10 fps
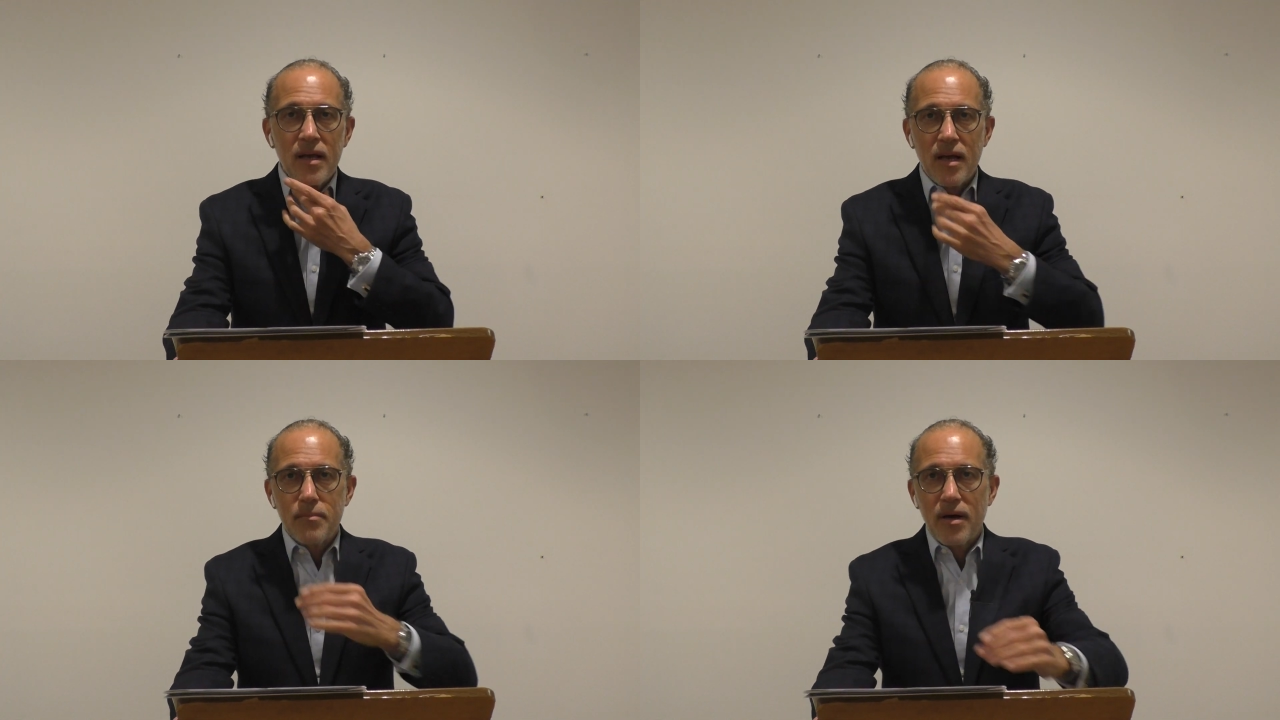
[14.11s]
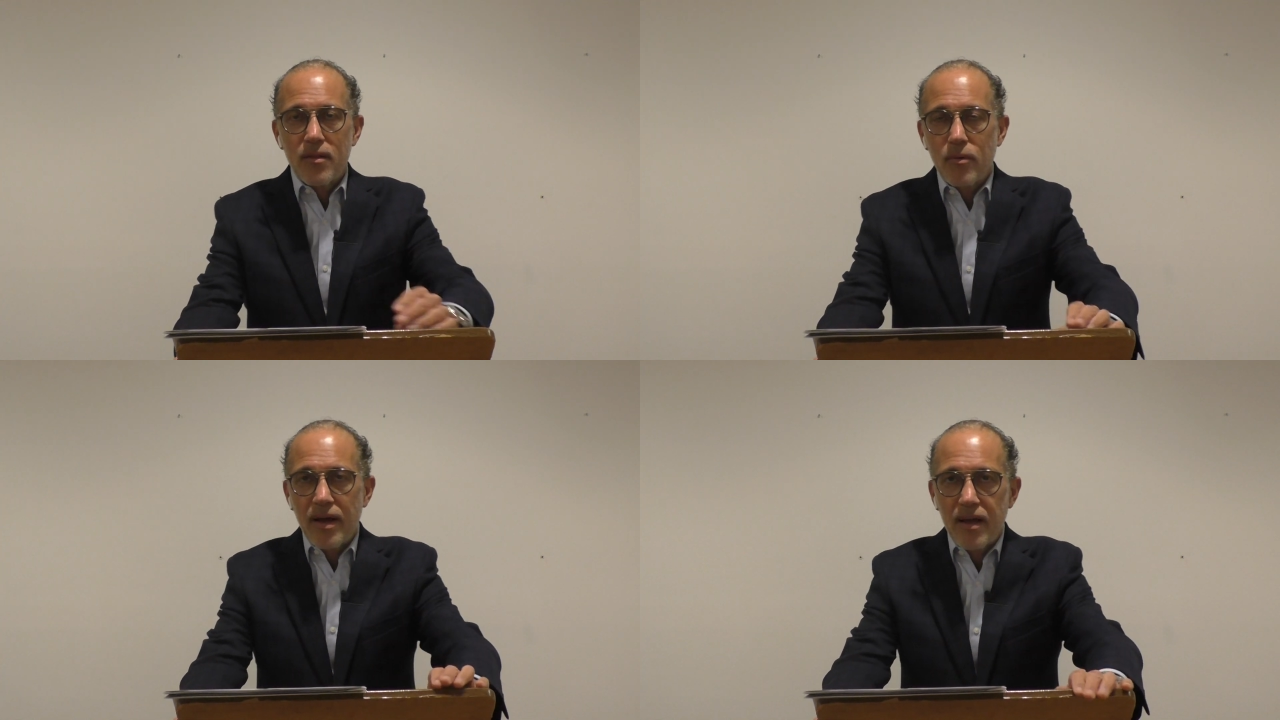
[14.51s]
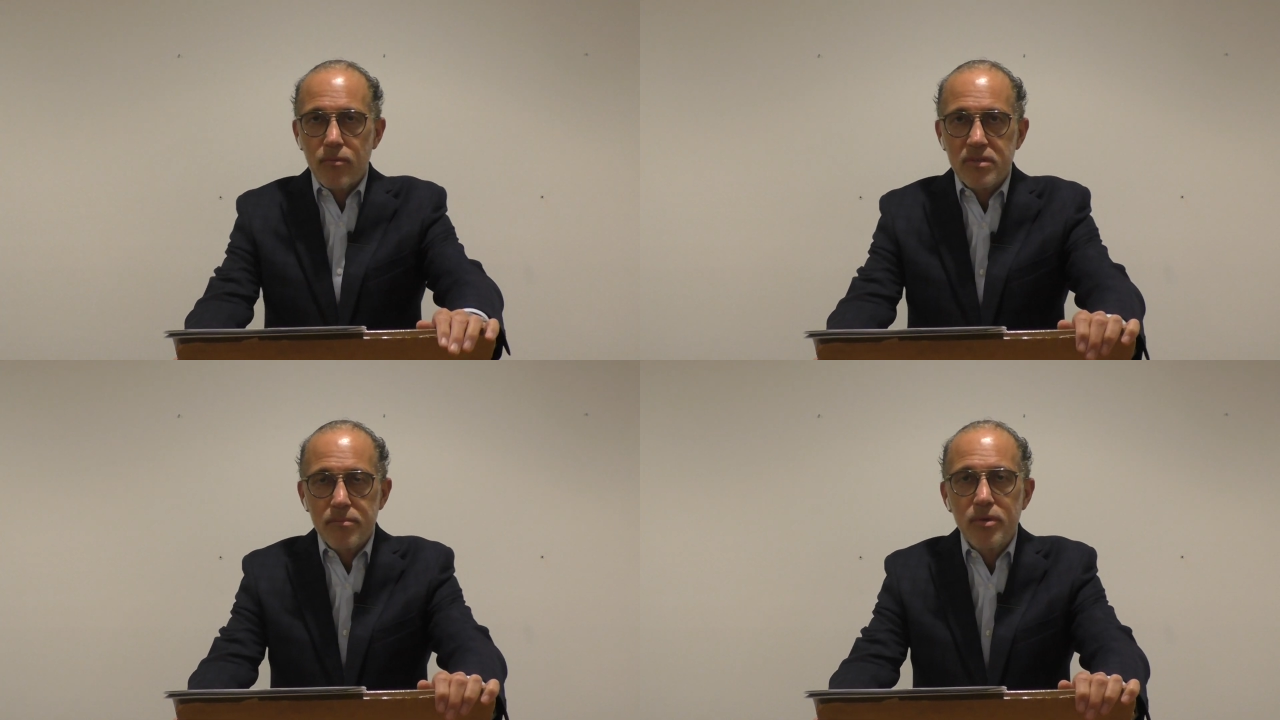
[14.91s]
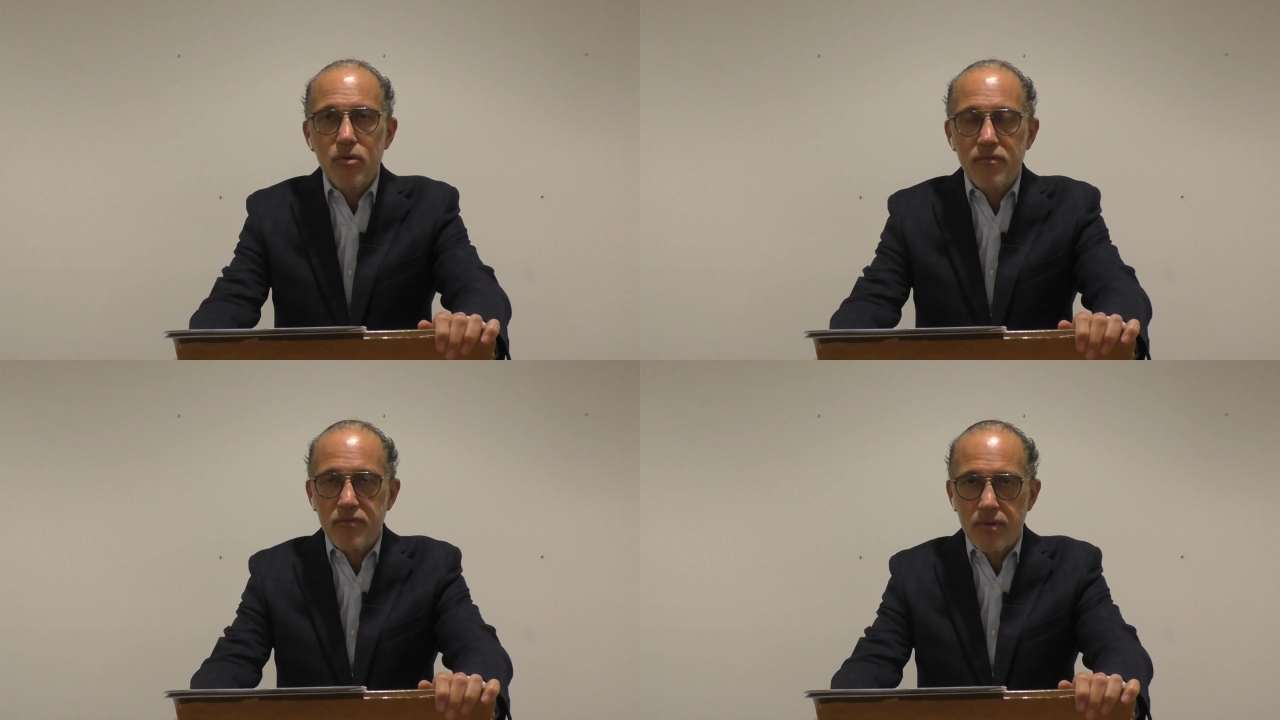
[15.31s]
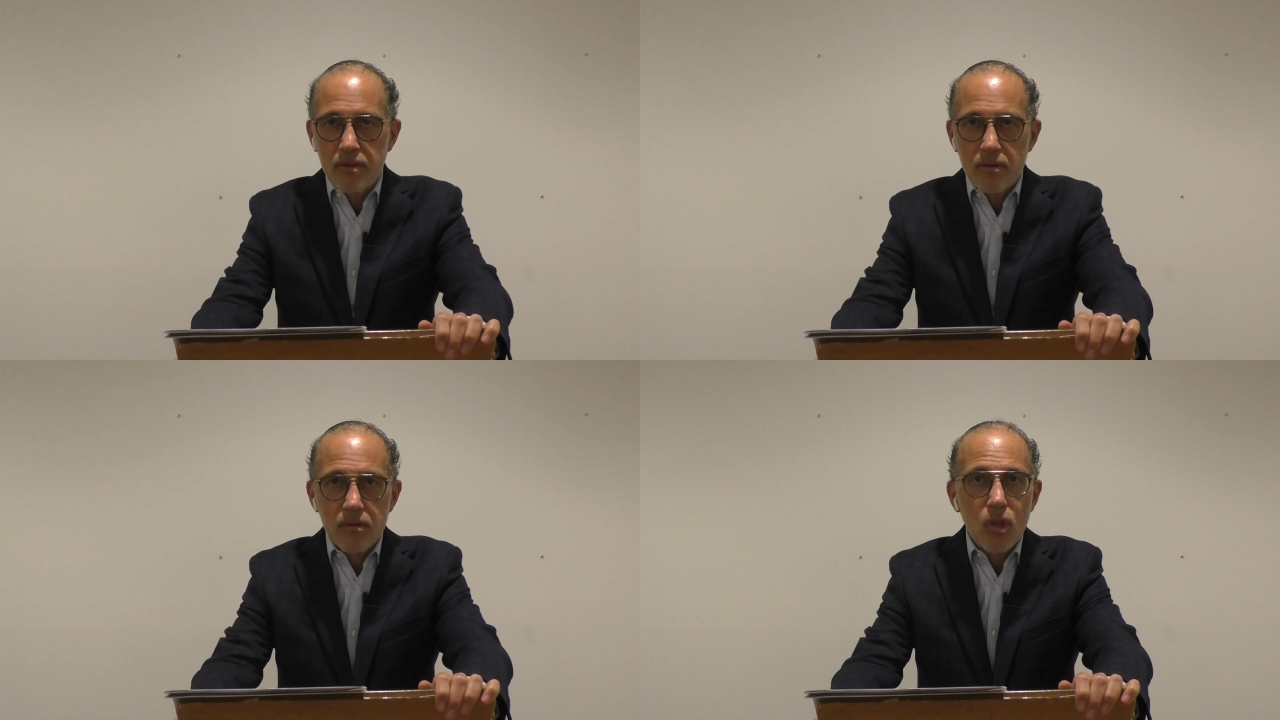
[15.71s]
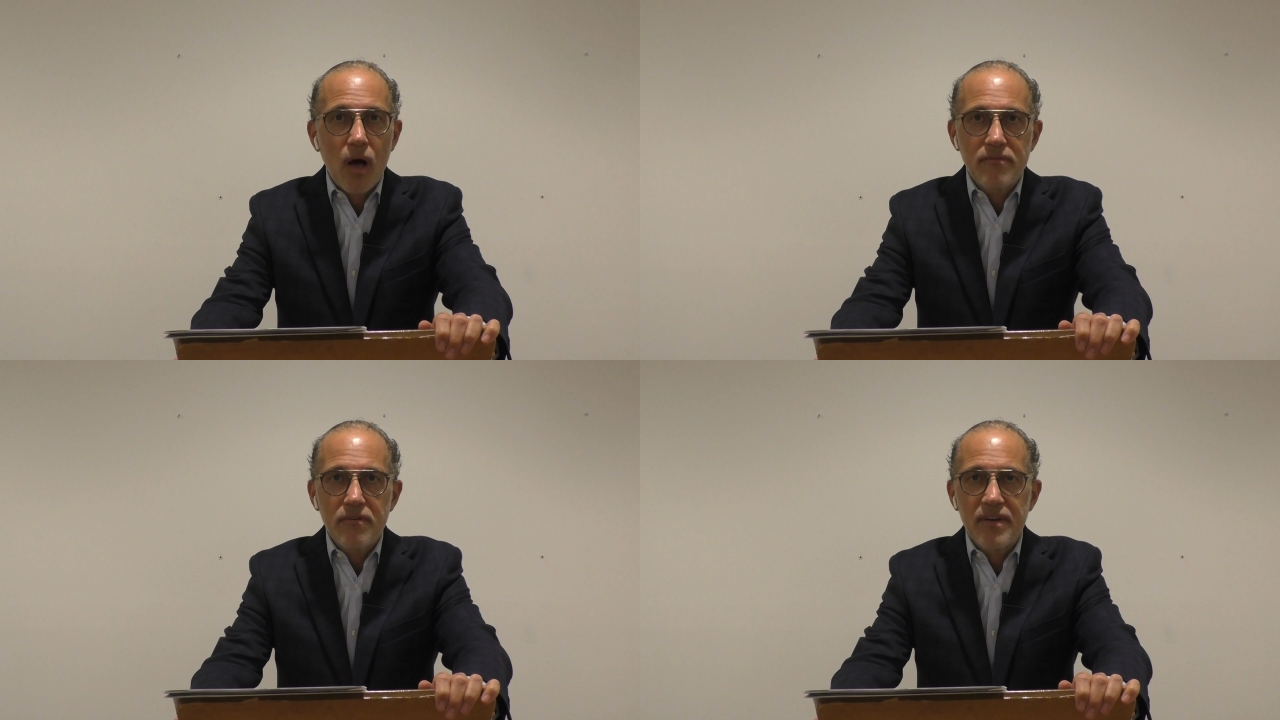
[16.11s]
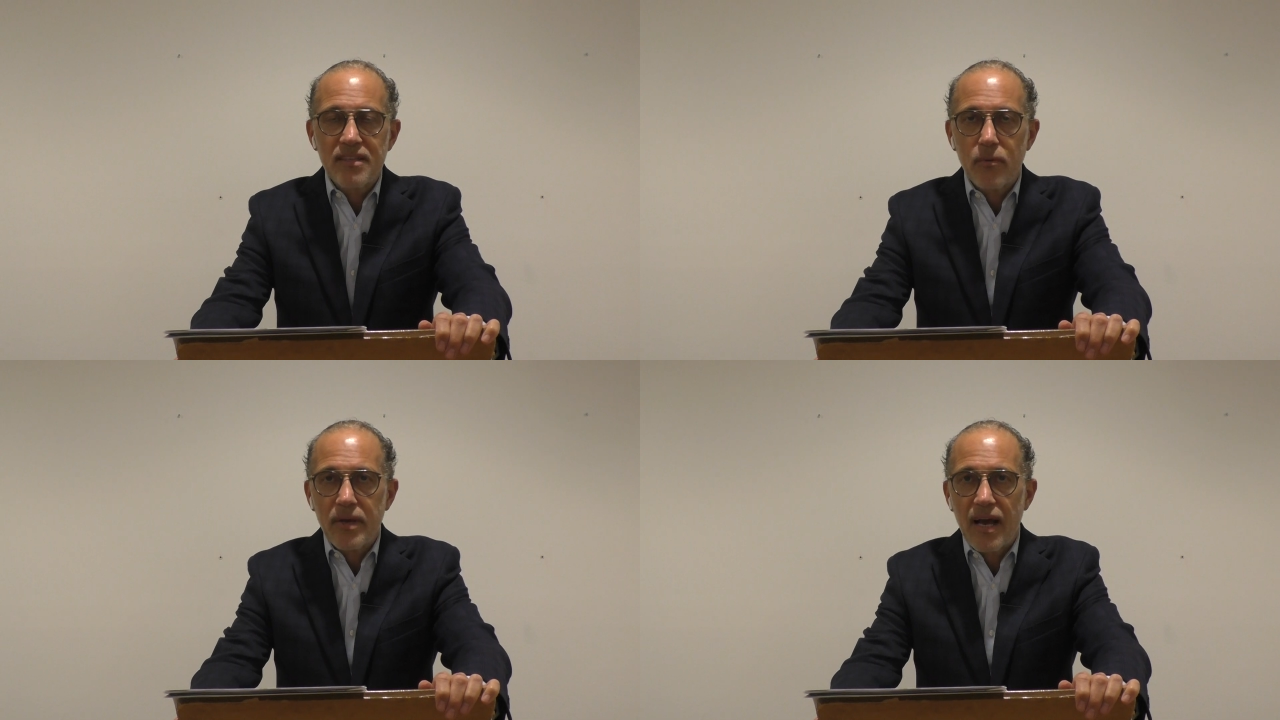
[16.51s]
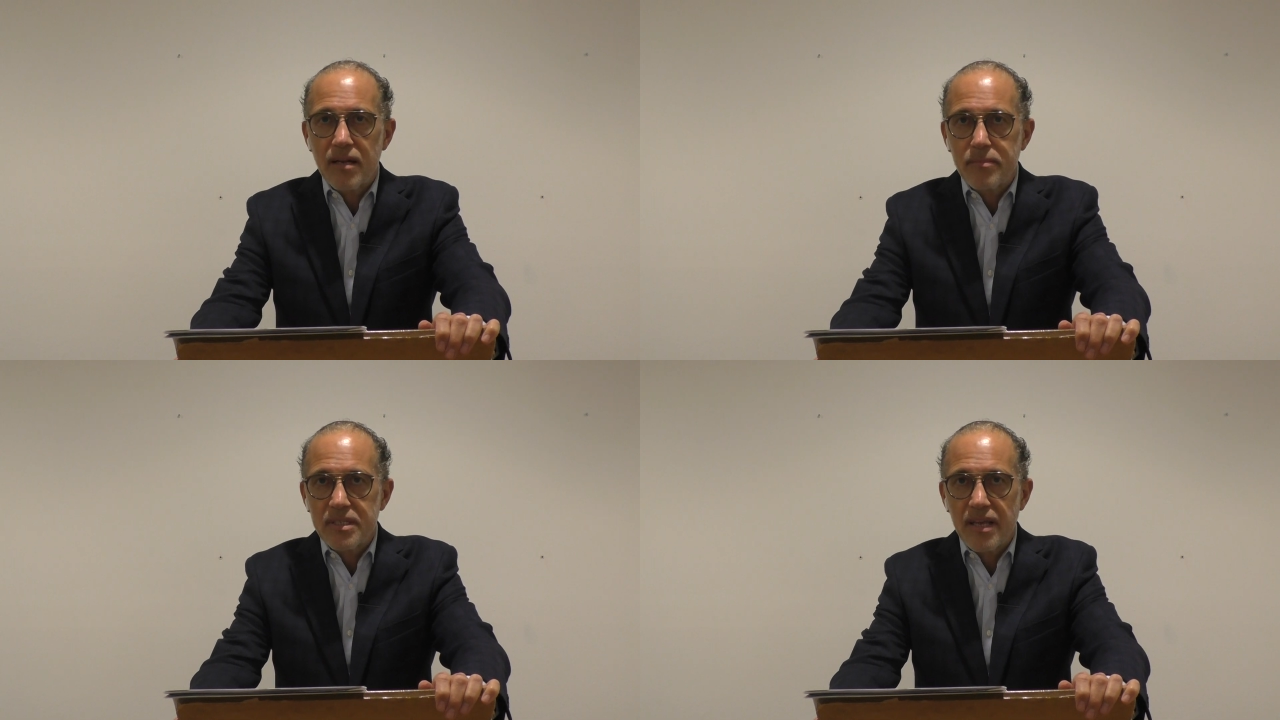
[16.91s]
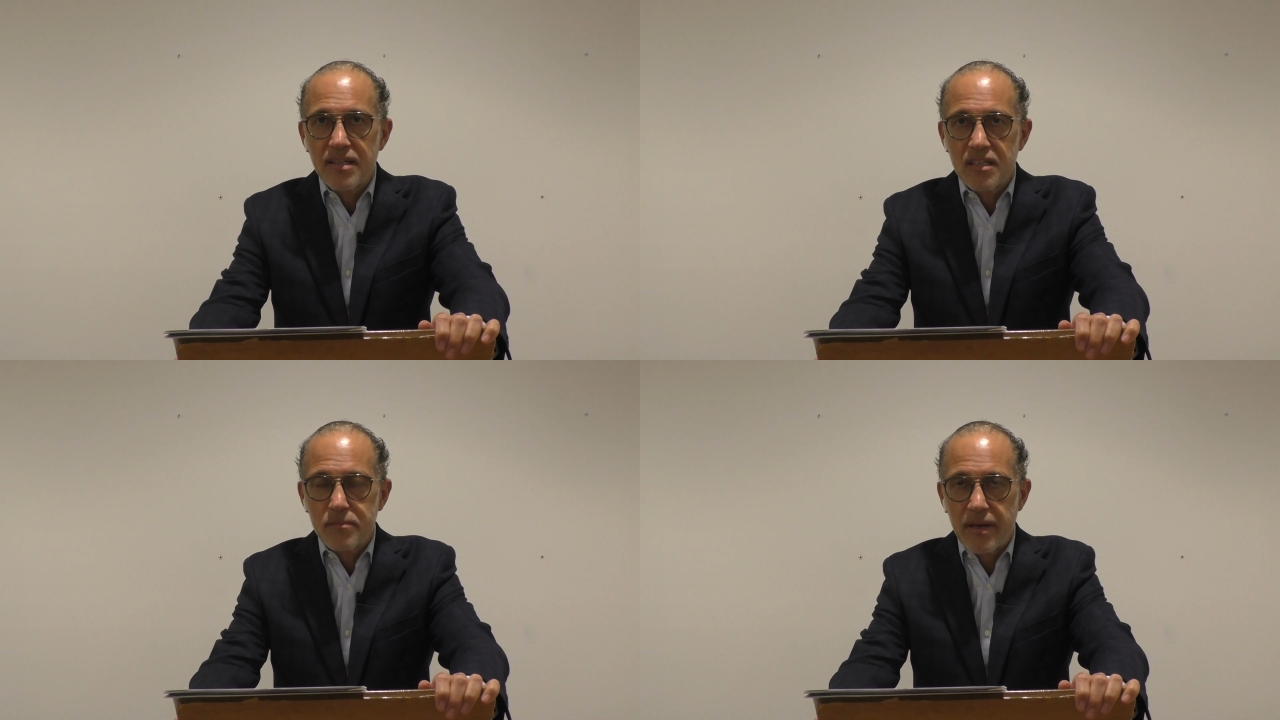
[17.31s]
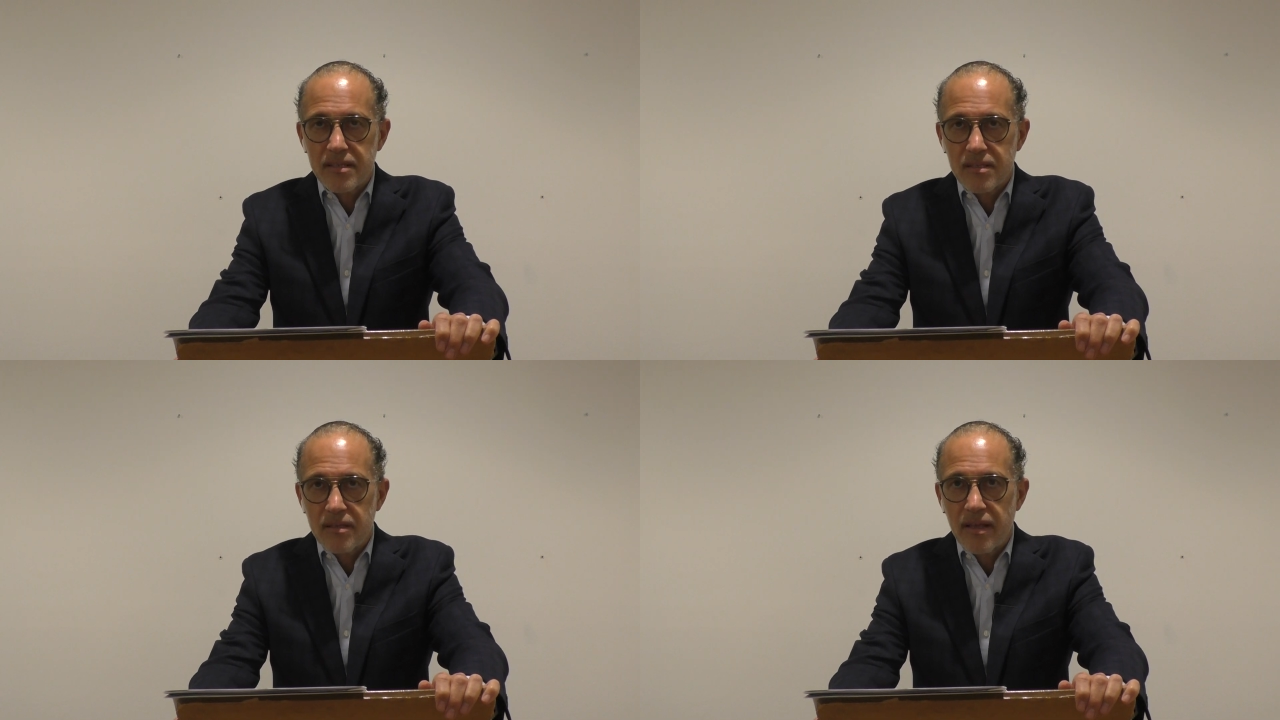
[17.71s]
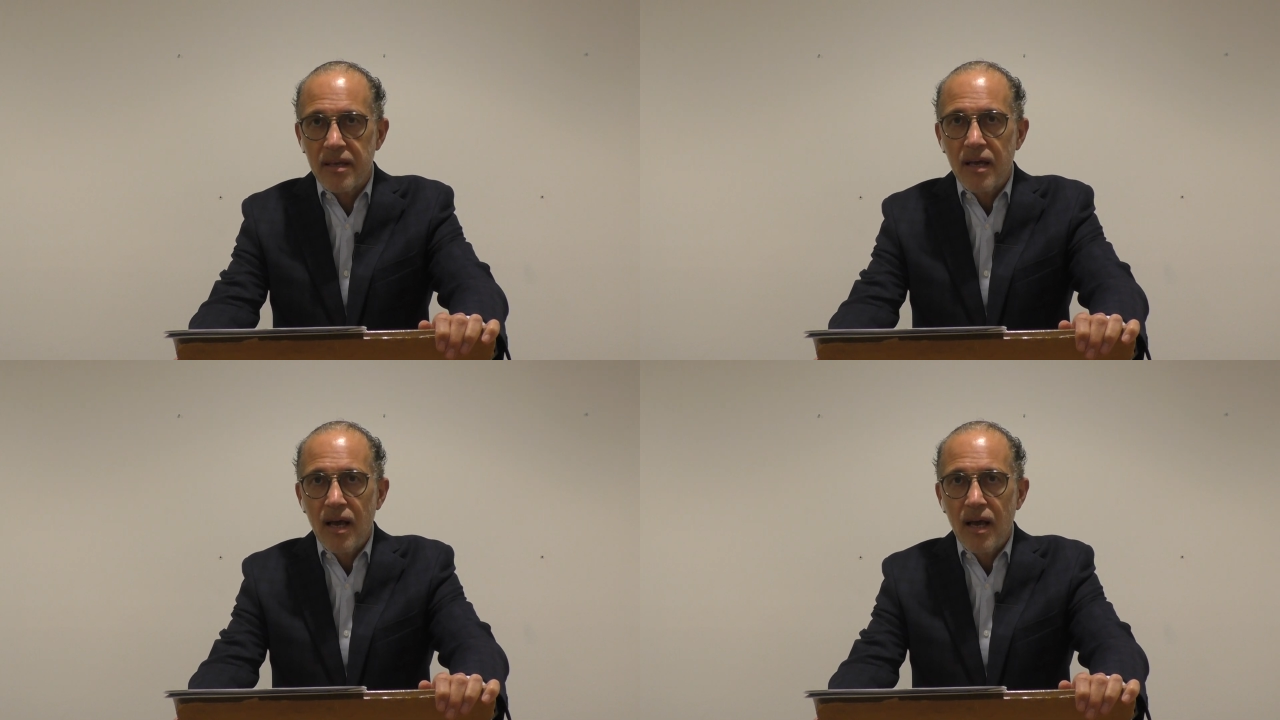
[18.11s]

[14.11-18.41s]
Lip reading: And by the way, it was a beautiful live event that we had in Pesach this past Sunday.